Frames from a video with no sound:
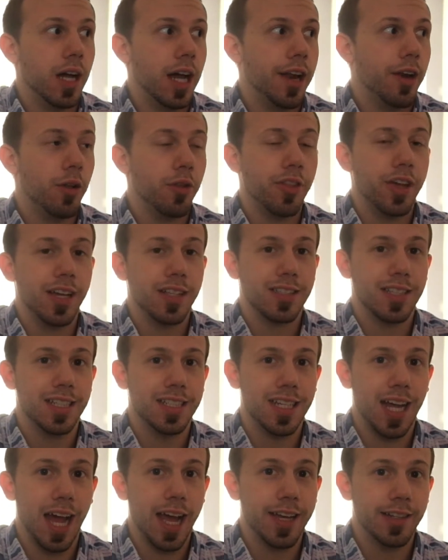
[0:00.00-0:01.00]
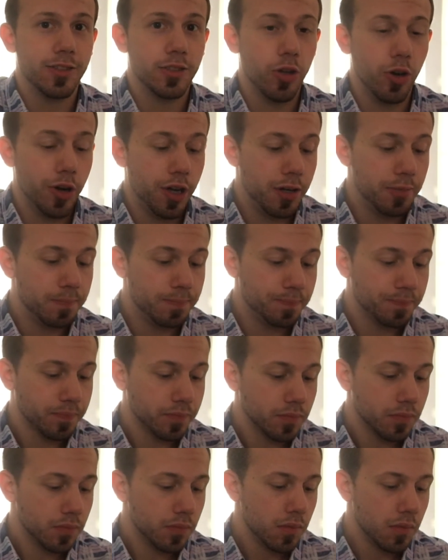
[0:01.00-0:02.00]
I don't think it's a diet soda,
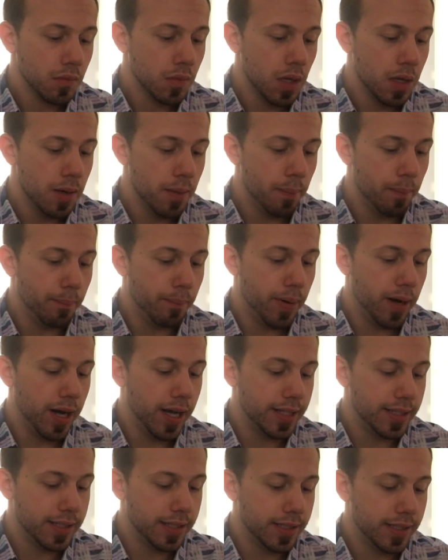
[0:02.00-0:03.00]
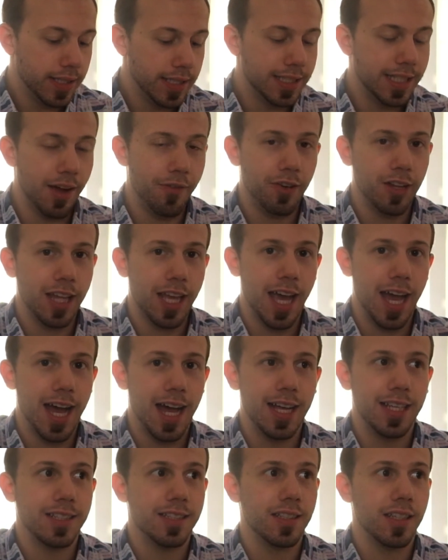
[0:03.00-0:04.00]
but it definitely
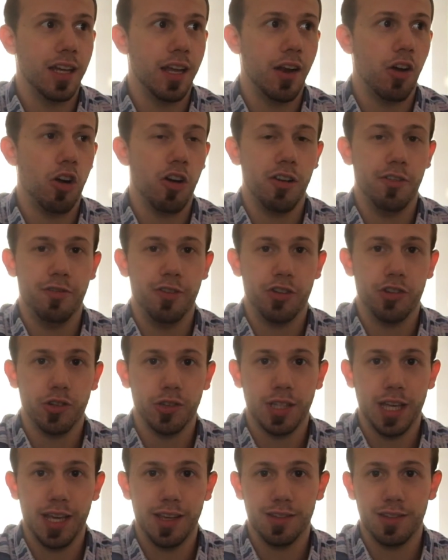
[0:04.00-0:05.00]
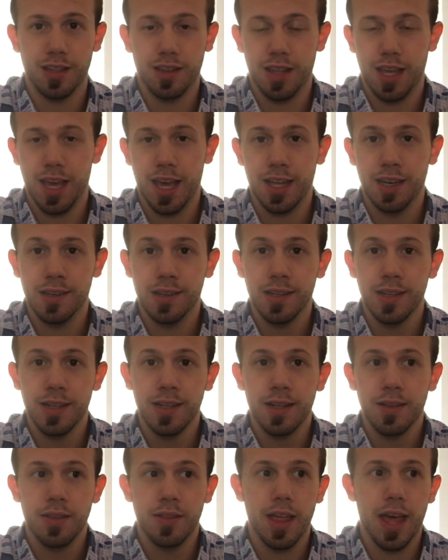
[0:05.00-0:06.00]
has an artificial taste at the end
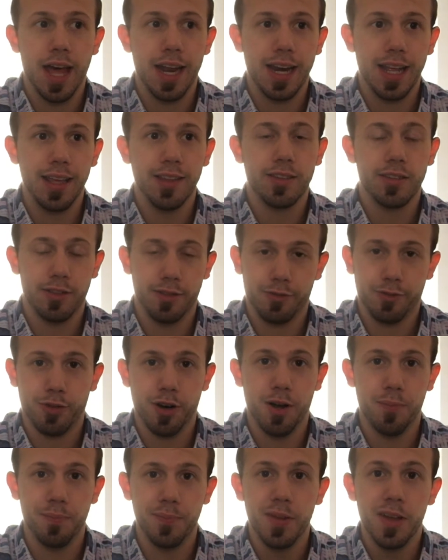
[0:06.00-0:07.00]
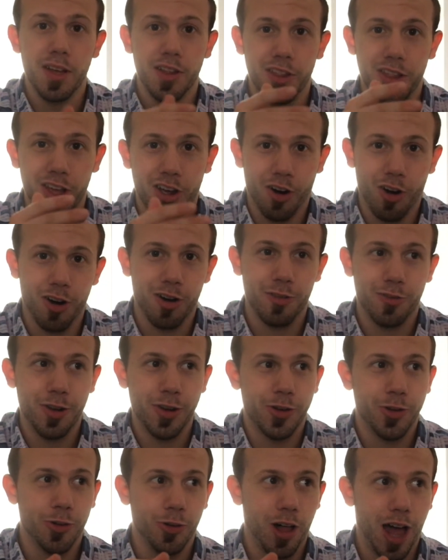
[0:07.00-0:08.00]
that isn't from the
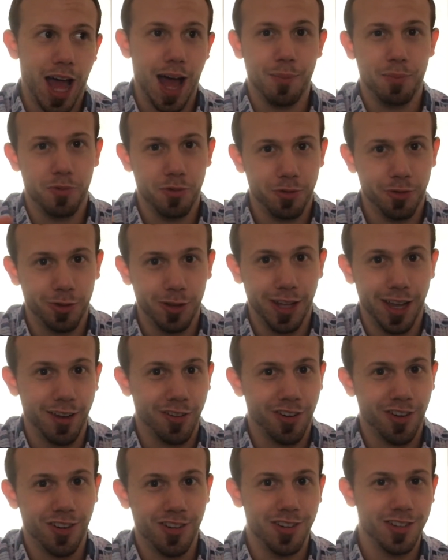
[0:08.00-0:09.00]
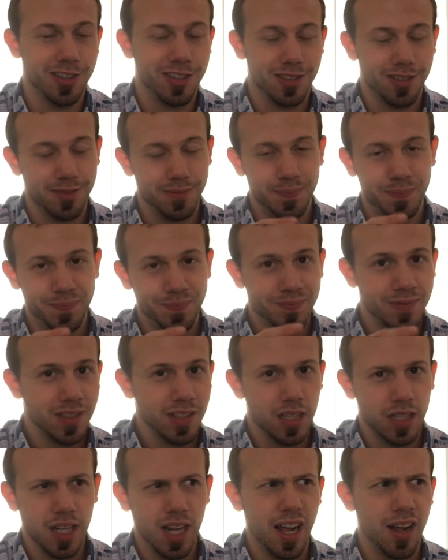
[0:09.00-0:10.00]
artificial apple flavor. It's
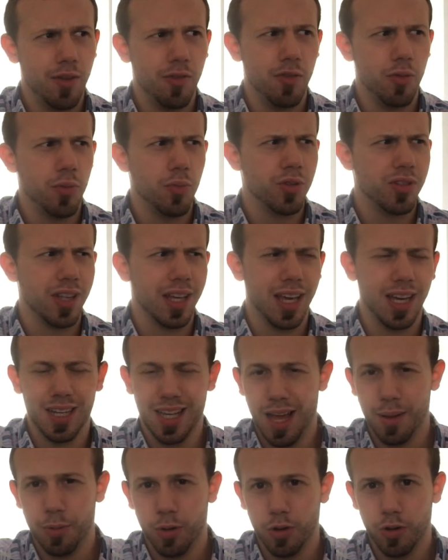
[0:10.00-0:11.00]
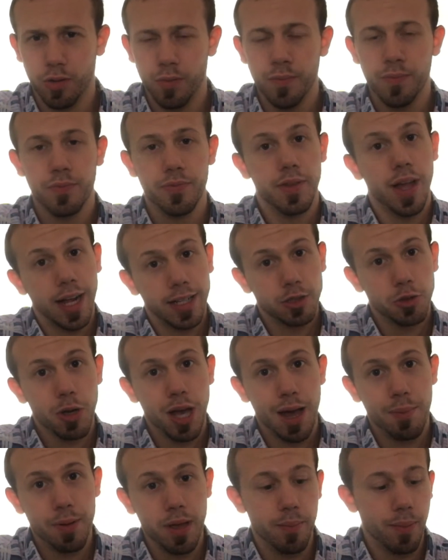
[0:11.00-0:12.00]
kind of almost like a chemical. Not too
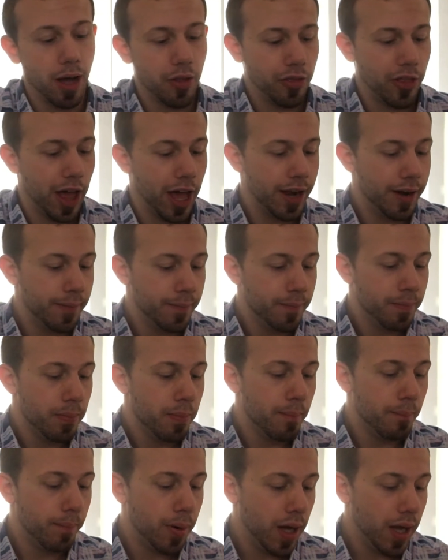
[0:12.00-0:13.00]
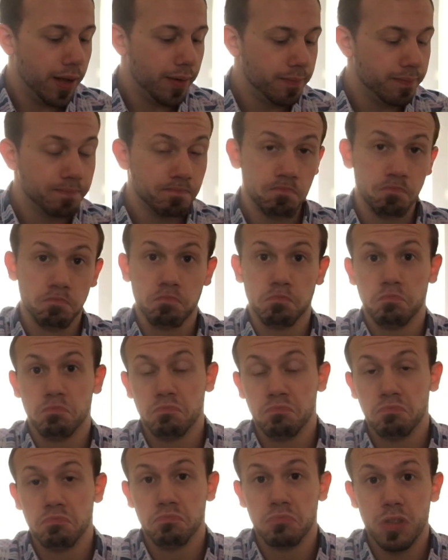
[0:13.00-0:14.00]
happy about that, but
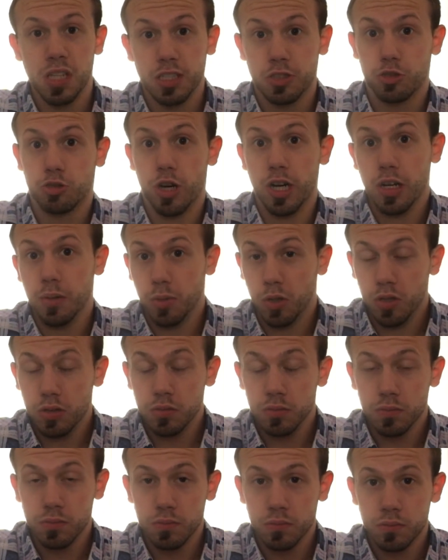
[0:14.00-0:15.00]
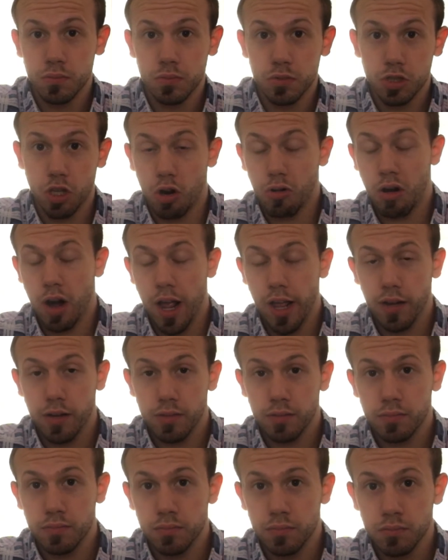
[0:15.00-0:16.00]
it's drinkable. It's all right.
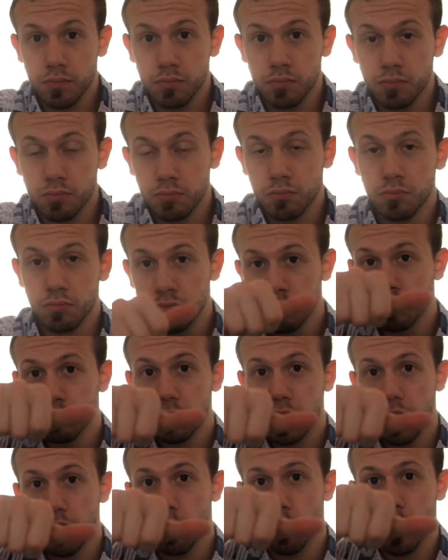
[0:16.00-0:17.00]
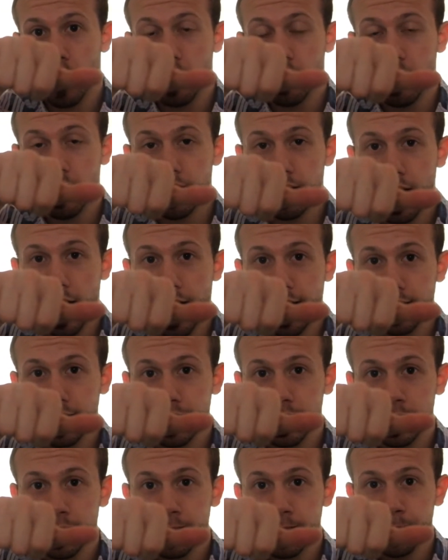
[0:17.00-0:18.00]
Give it one of these
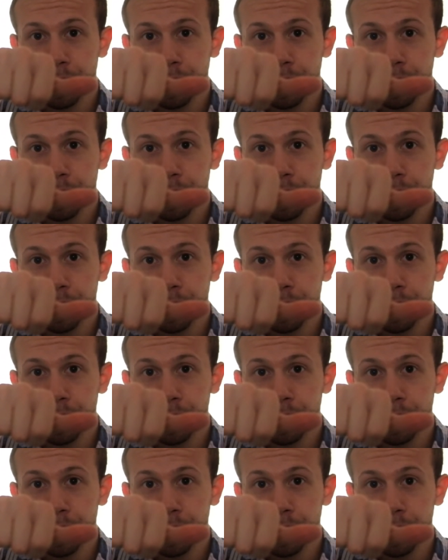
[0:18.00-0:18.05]
guys.